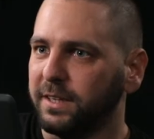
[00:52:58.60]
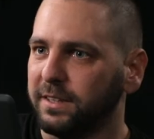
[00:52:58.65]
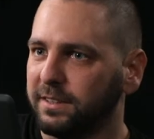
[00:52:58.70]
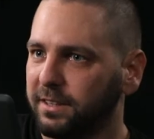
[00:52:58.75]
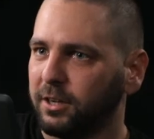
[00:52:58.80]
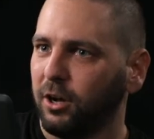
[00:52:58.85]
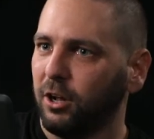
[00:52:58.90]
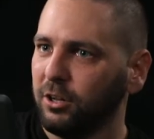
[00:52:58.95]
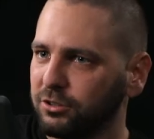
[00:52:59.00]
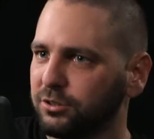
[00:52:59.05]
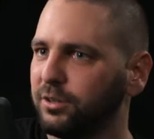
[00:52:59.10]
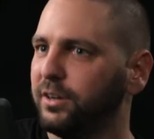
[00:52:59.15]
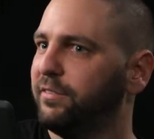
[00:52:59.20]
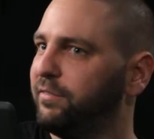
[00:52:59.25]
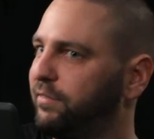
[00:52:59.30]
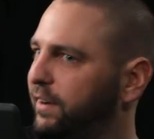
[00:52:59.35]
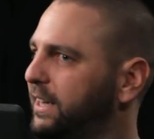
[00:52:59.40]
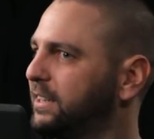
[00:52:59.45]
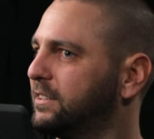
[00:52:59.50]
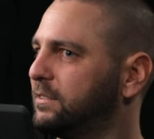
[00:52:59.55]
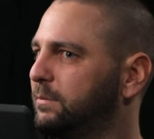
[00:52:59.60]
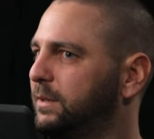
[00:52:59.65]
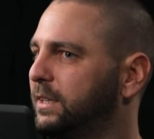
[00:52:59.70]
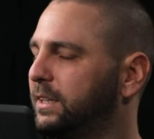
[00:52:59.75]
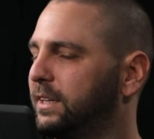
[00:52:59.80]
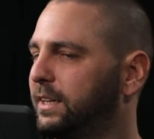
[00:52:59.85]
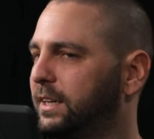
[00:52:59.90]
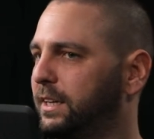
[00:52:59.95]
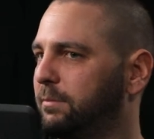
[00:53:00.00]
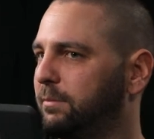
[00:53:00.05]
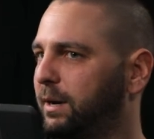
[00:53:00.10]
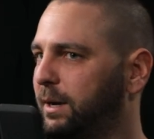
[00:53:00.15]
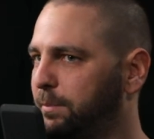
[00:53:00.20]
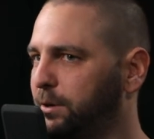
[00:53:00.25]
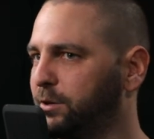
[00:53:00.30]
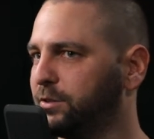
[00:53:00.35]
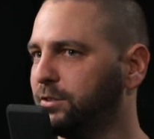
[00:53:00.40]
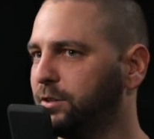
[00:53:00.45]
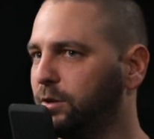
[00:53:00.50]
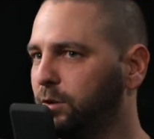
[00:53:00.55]
me. The culture affects me in my
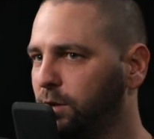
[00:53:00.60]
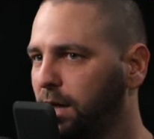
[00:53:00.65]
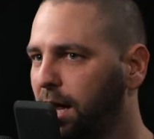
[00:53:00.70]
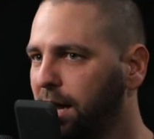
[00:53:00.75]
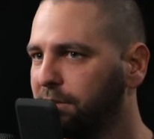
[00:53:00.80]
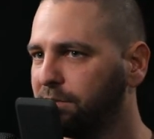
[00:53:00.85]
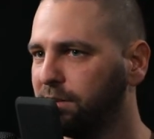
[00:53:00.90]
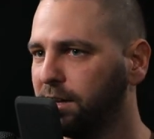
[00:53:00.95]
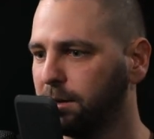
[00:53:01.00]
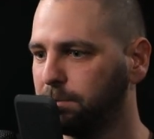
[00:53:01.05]
personal life.